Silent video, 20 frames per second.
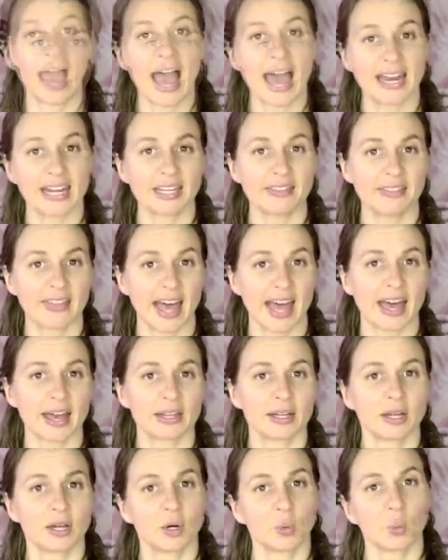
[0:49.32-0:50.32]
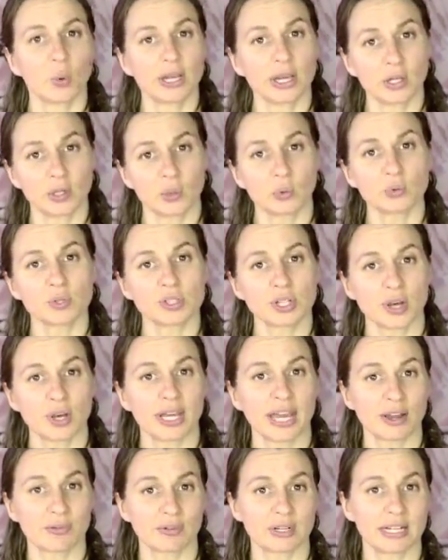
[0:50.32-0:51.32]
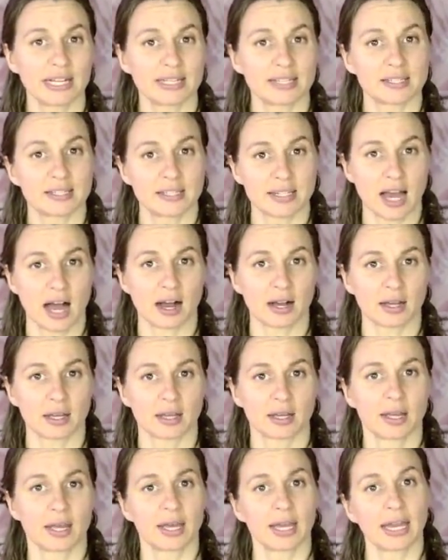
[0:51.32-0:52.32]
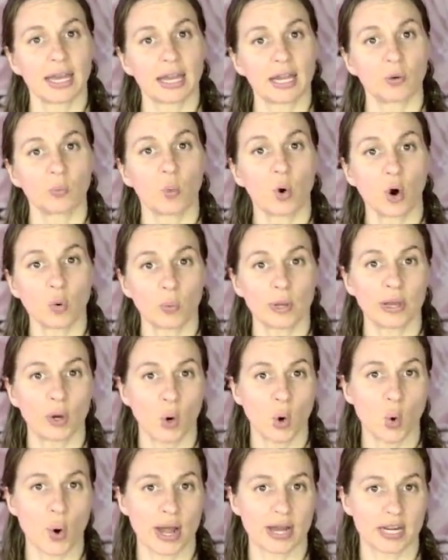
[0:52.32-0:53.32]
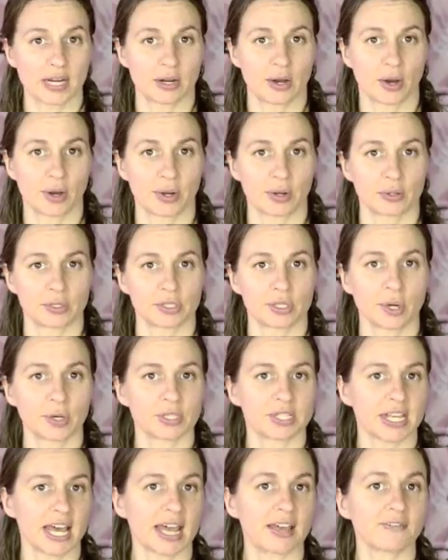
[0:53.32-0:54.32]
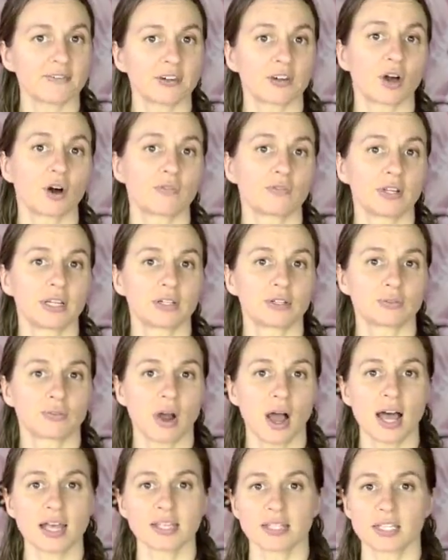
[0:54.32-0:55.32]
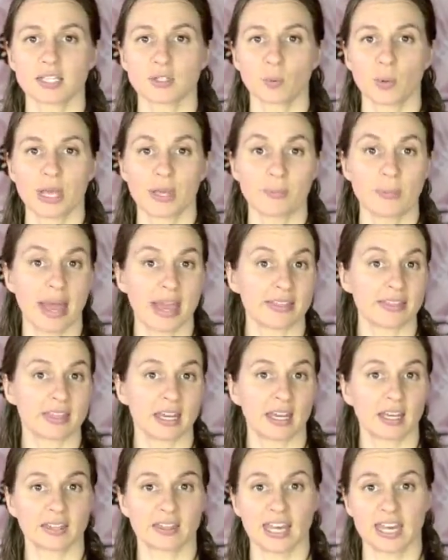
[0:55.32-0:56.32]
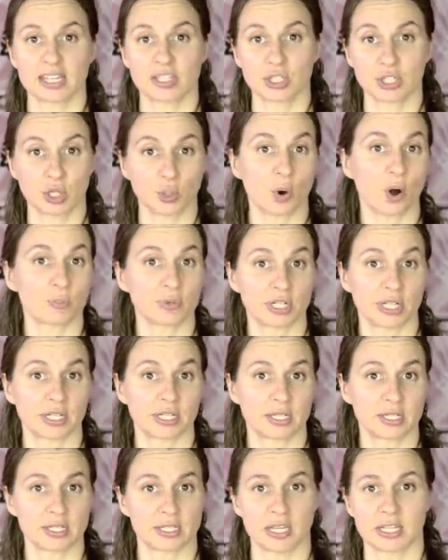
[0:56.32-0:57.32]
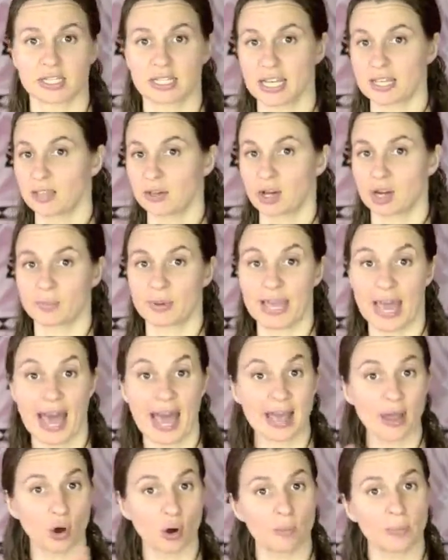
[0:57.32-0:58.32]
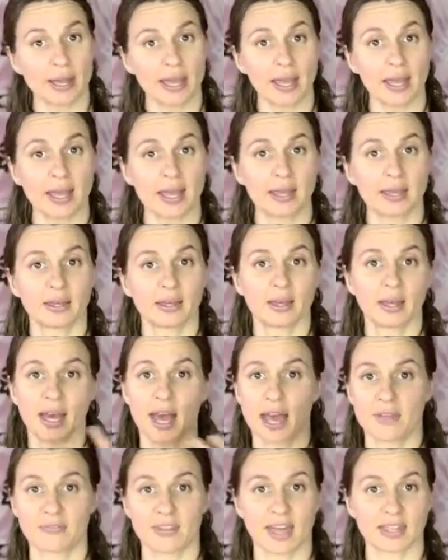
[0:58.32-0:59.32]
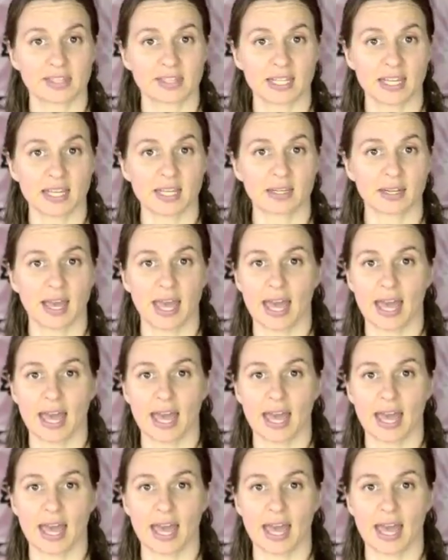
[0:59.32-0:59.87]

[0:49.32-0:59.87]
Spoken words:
And in that we can also get really stuck in what we already know. So say if the conflict arises, we may think there's two options. It's either going to be A or B, and that's it.